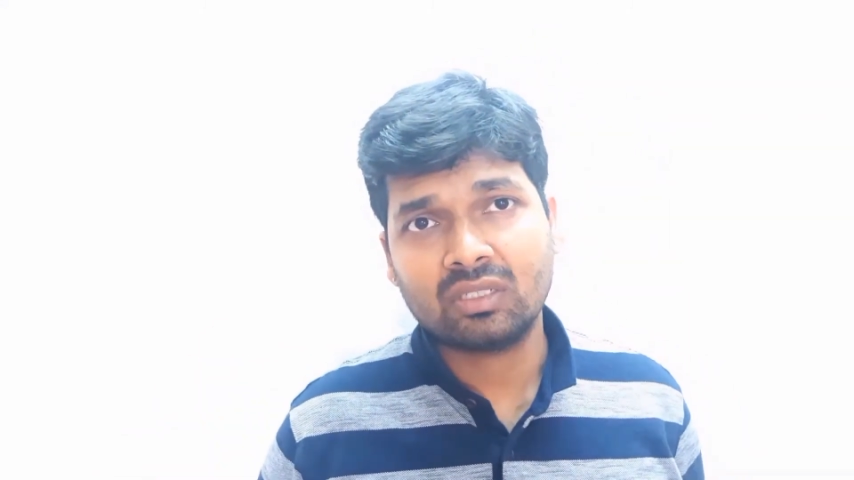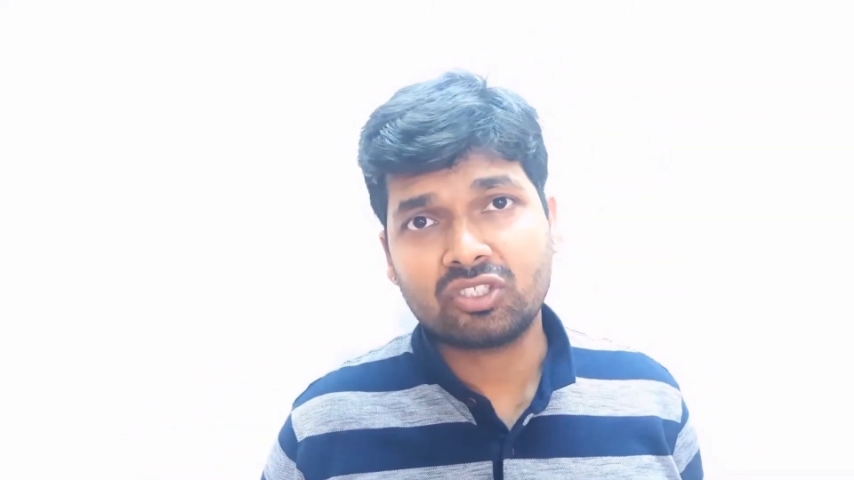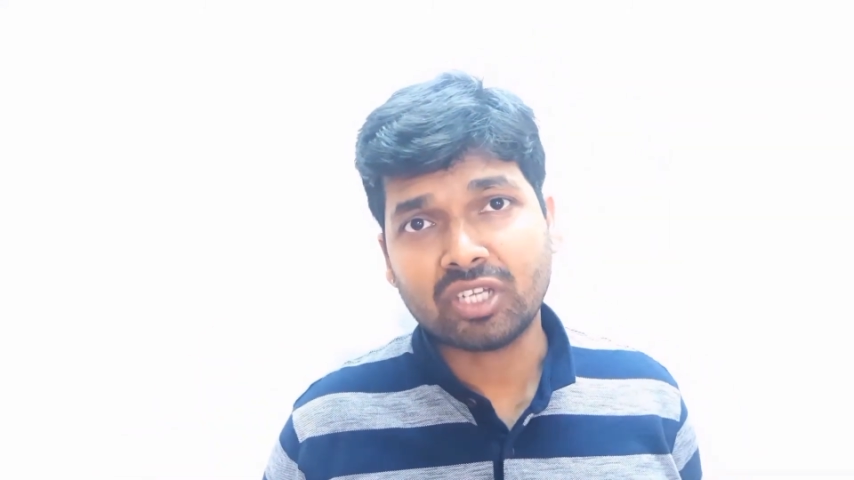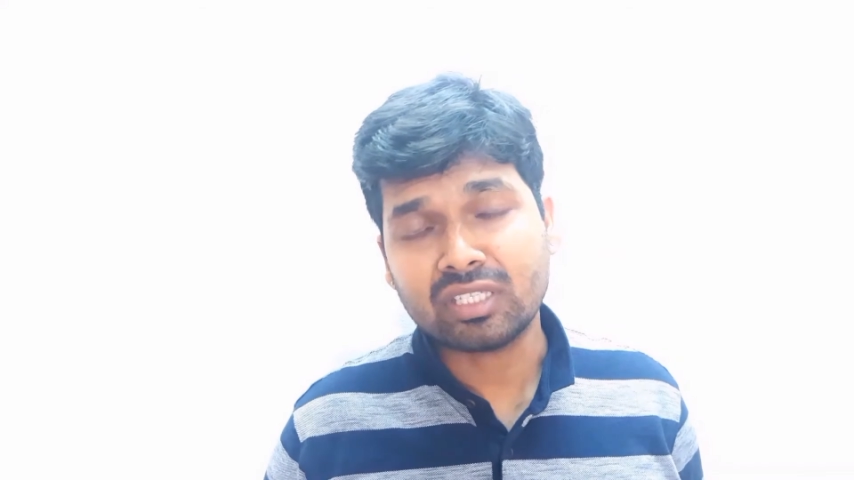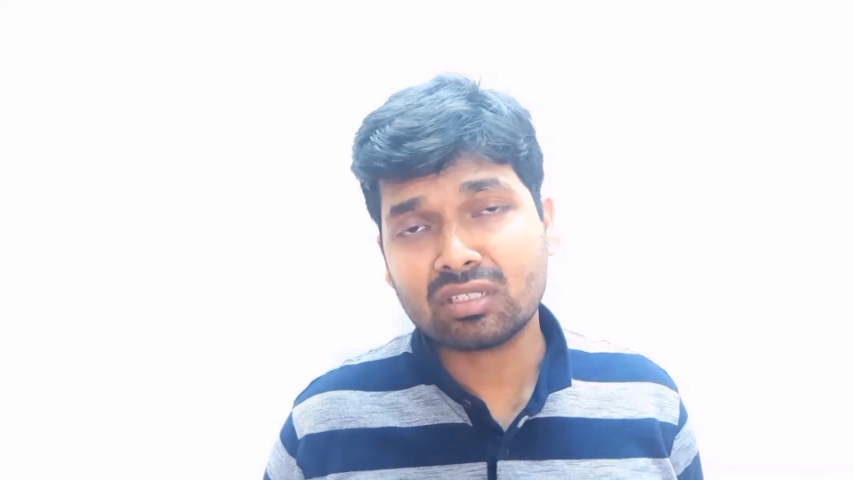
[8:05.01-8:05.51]

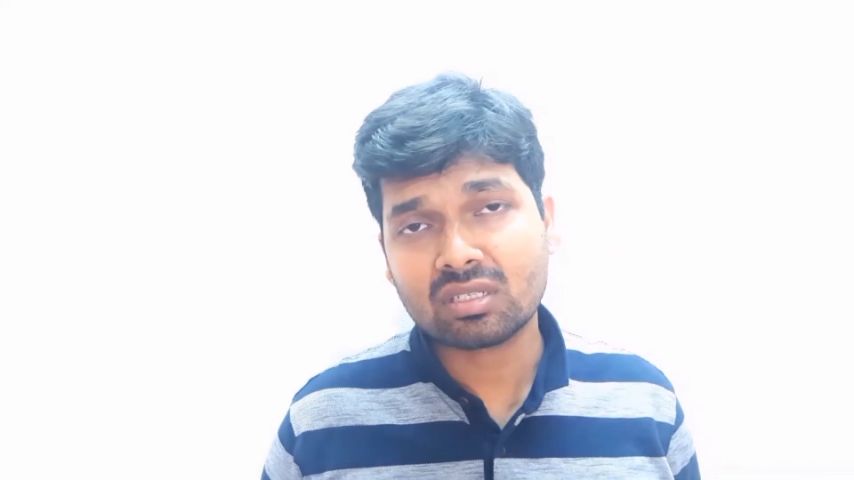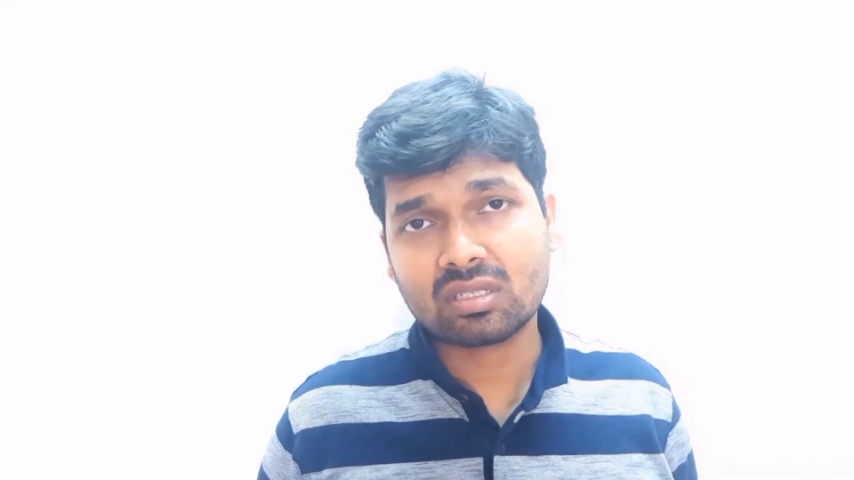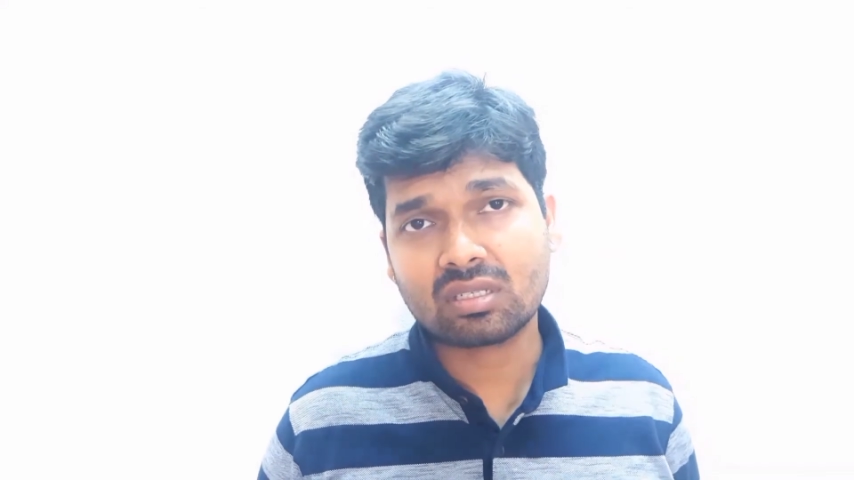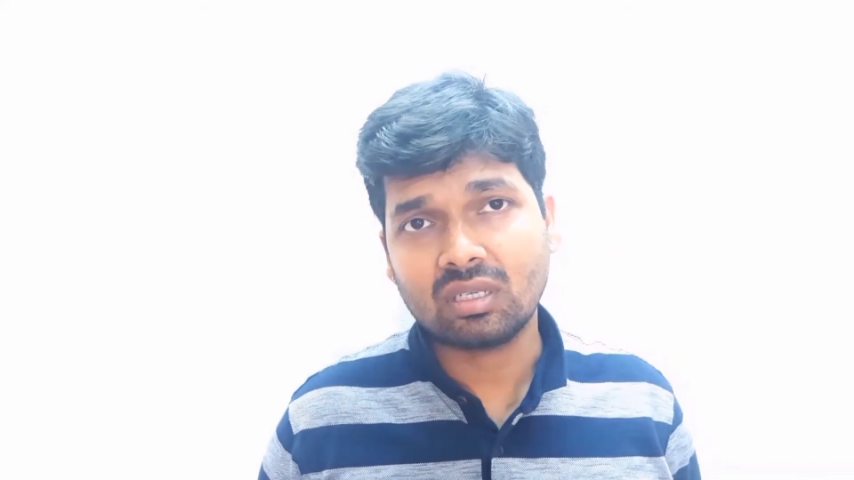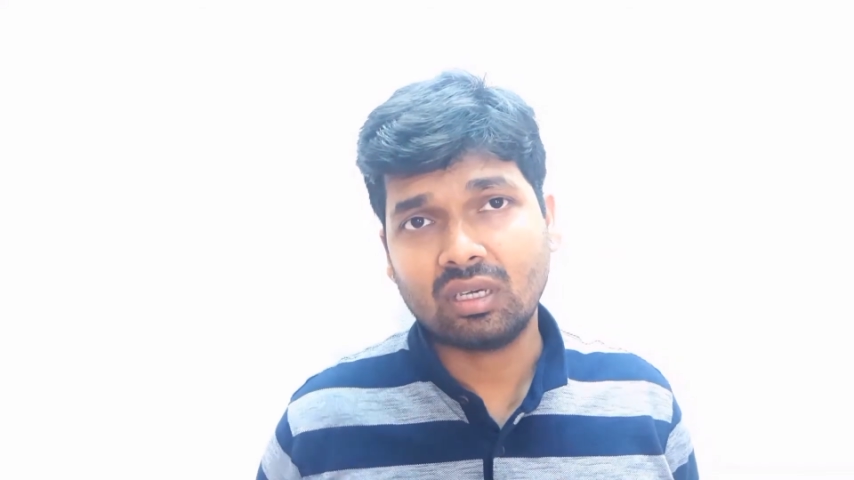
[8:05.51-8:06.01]

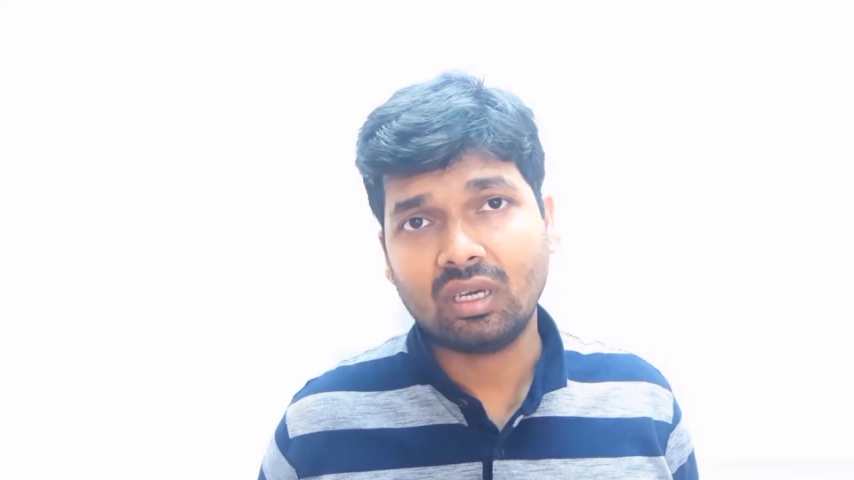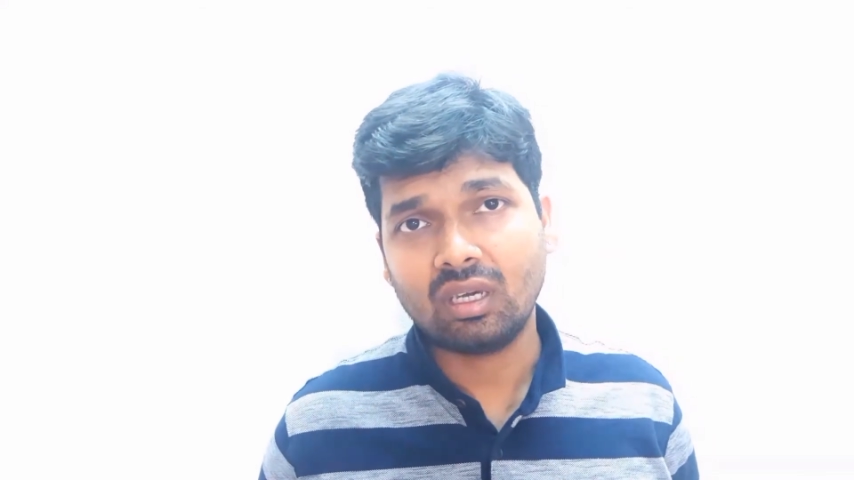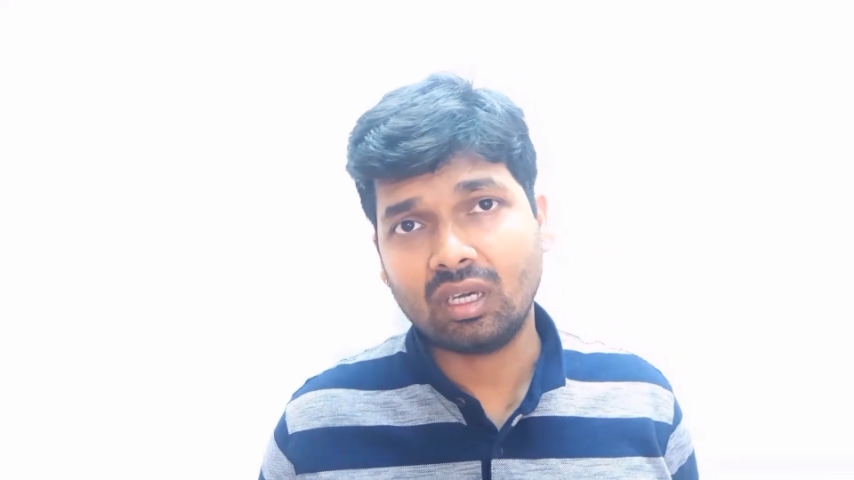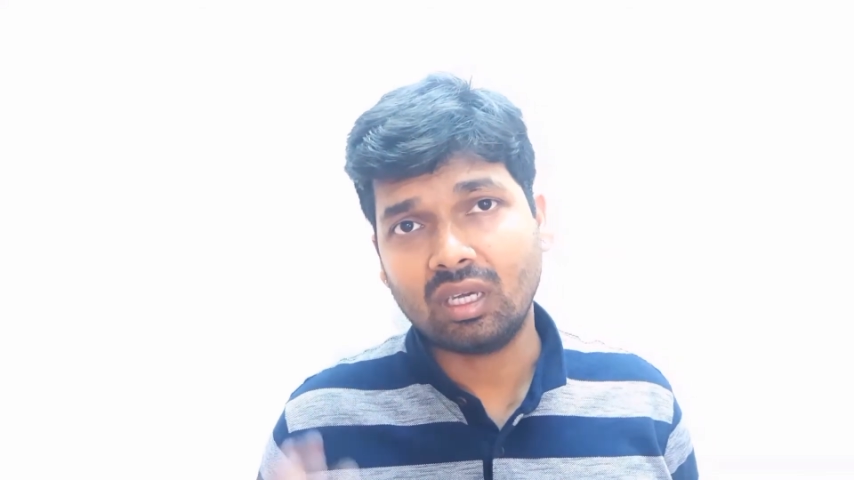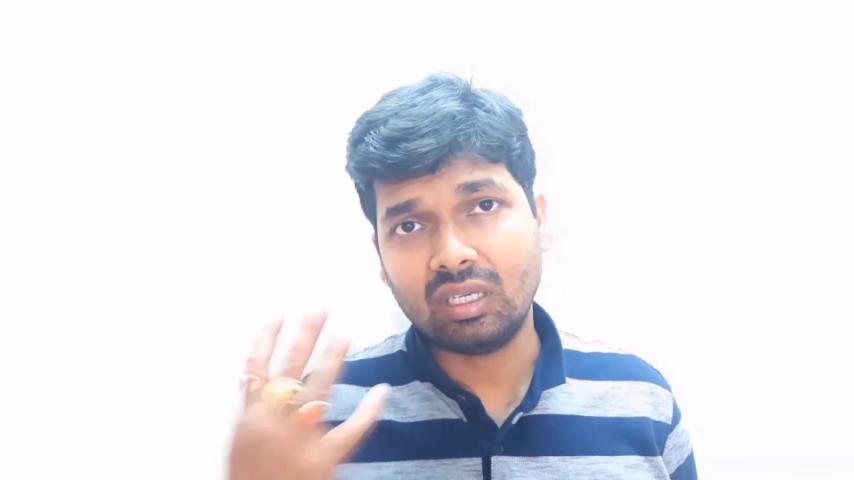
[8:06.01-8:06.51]
changes
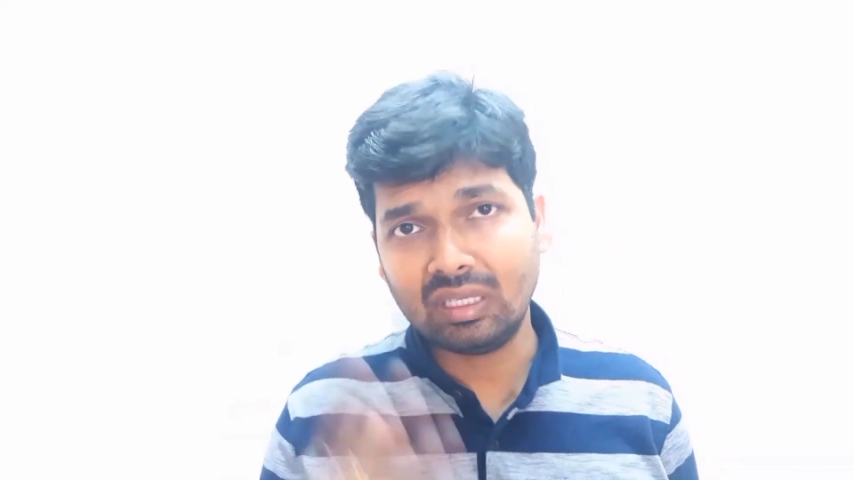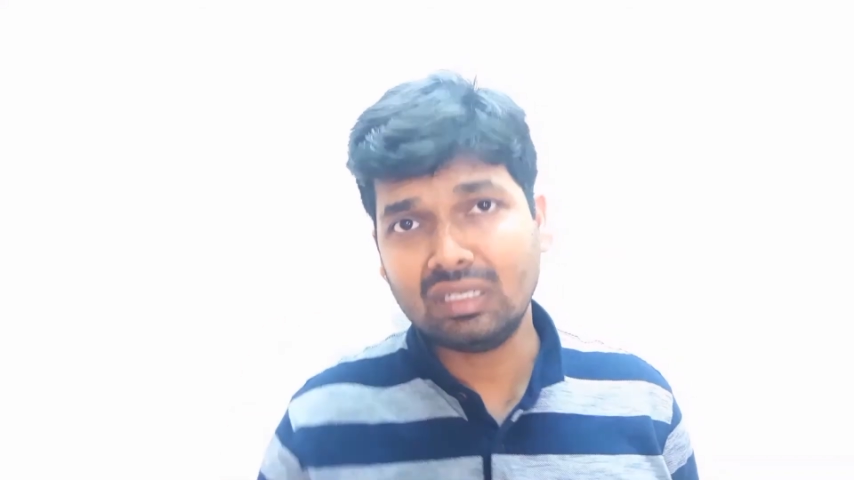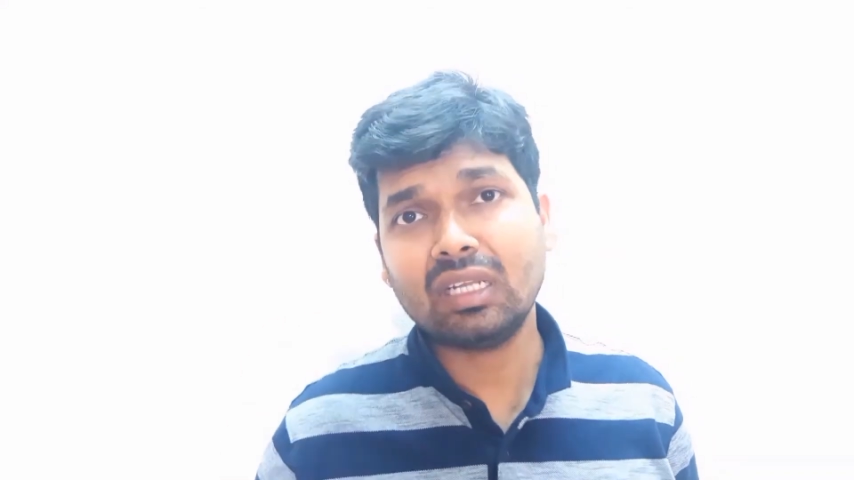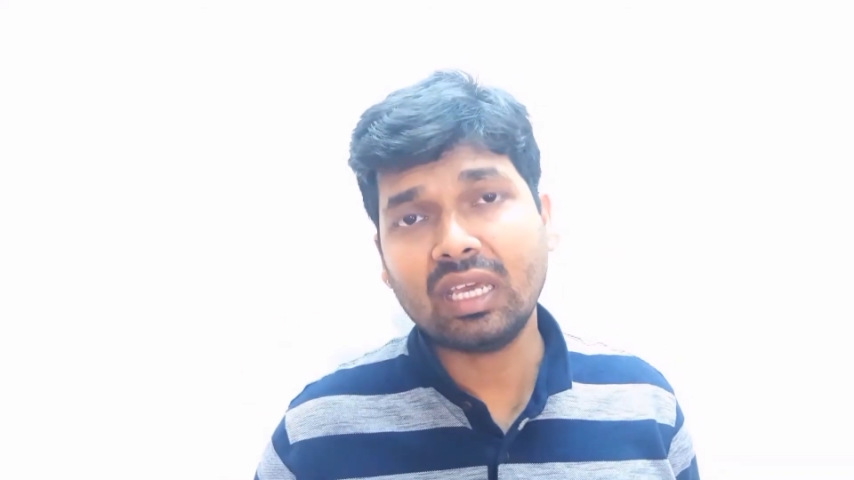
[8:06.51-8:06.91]
in